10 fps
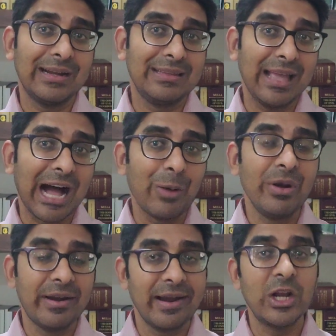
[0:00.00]
the
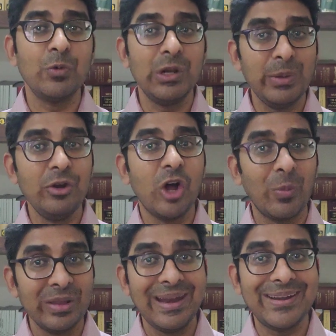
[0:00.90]
arbitrator will be
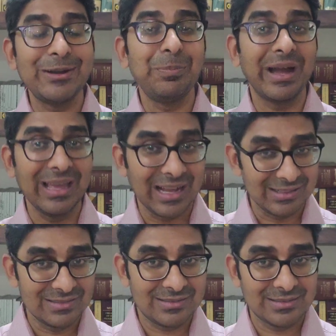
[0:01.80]
nominated by
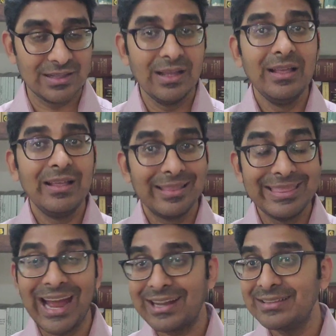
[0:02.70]
us.
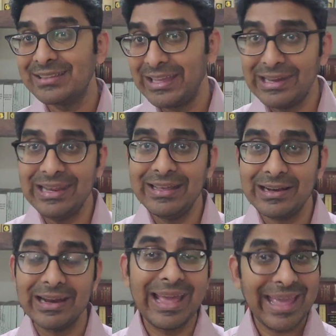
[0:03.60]
That is
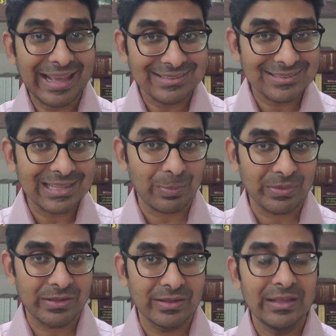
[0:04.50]
illegal,
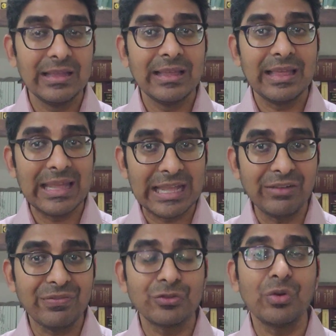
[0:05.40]
except
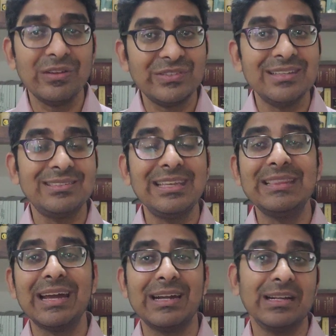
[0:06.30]
if they say
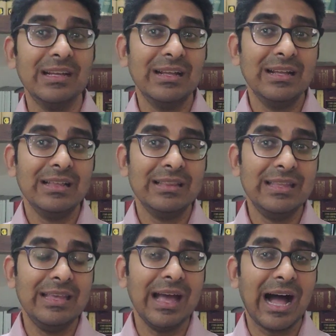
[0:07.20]
that
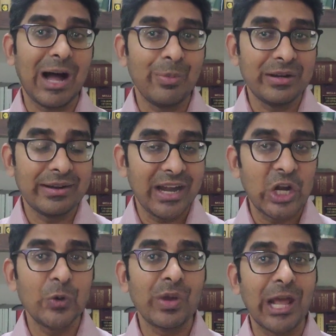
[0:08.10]
the
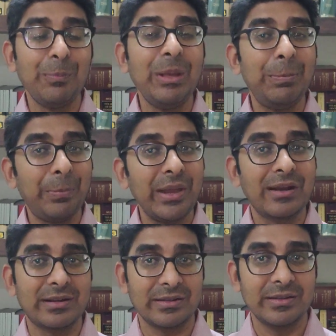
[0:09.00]
arbitrator can be
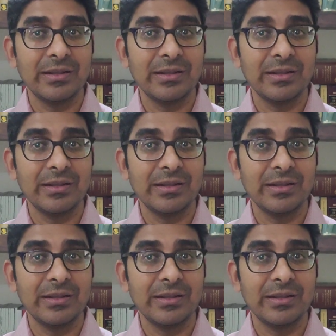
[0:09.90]
picked